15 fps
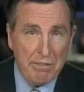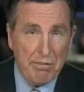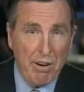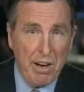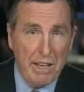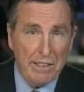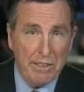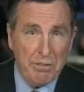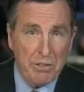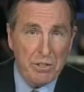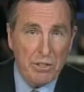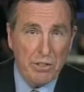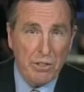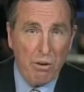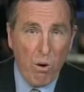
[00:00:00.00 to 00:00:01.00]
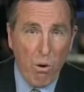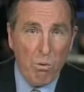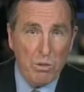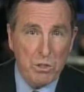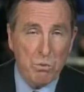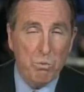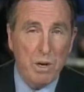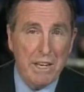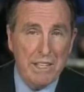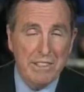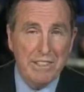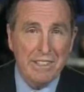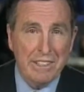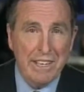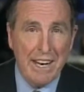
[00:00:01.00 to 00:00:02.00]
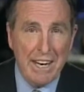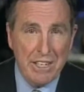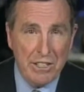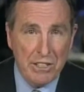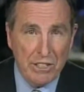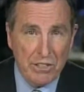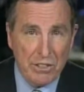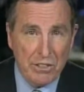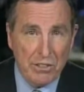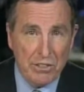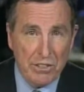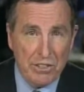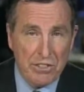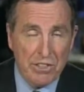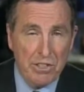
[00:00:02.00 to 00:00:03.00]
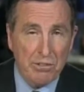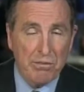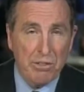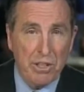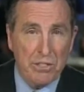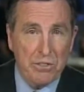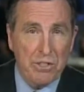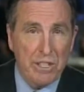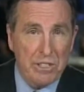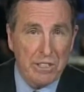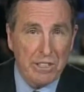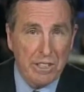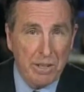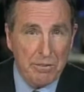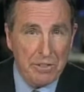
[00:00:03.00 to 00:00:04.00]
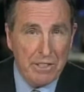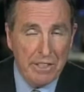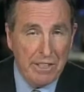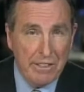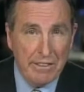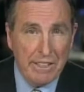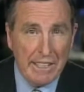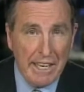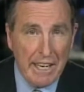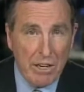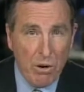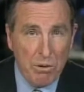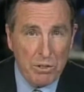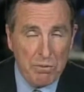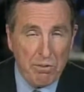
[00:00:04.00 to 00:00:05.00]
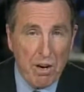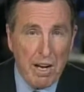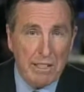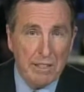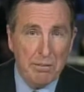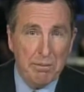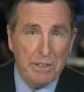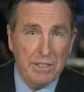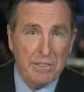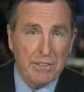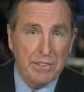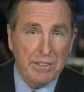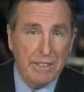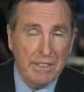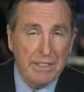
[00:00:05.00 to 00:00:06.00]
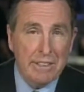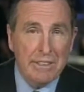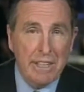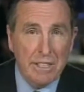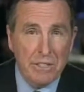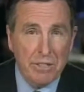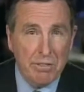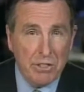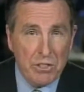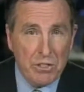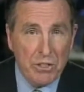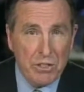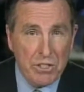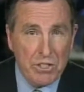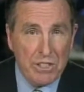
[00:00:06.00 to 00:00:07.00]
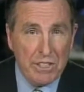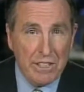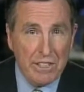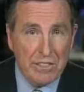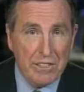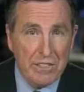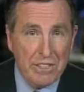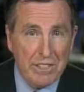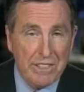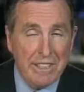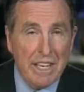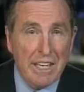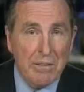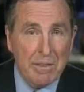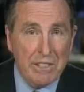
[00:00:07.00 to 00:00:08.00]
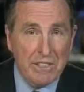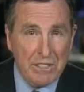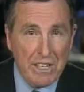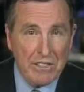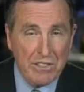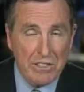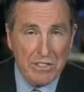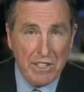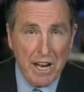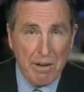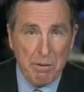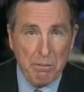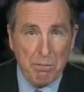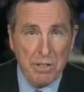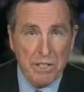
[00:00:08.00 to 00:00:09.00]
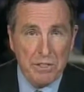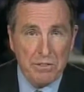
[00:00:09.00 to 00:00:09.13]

find them. So they're always ready to engage the insurgents. The frustration comes, they can't always find them because the nature of an insurgency is that the enemy sets the time and place